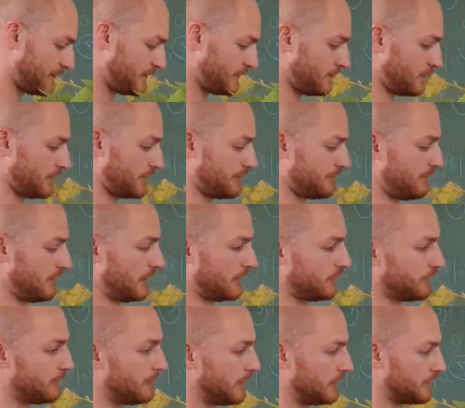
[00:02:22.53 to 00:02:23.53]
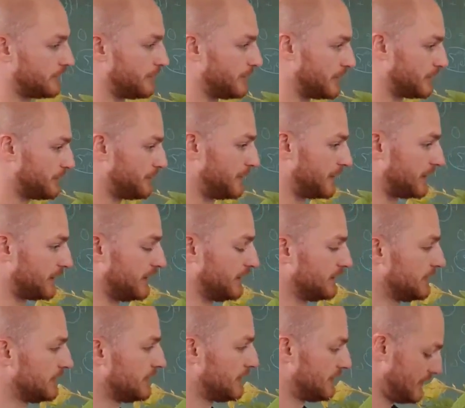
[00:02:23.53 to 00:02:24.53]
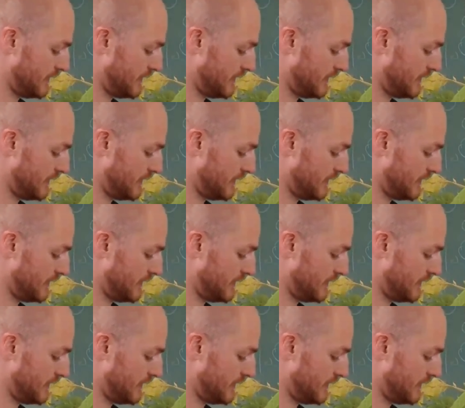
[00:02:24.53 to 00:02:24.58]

but it was much, much, much bigger.